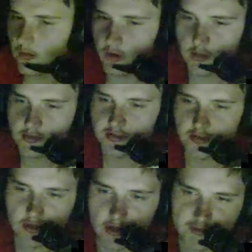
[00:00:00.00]
Will, do
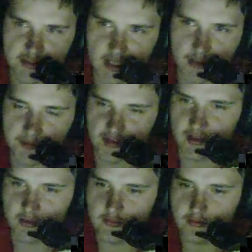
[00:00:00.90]
you have a topic
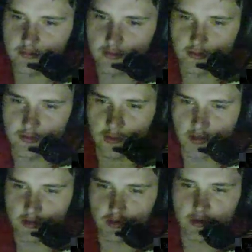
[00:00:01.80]
that you want
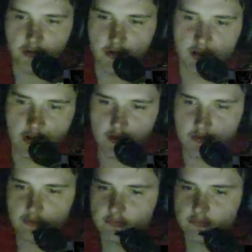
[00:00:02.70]
to include in here?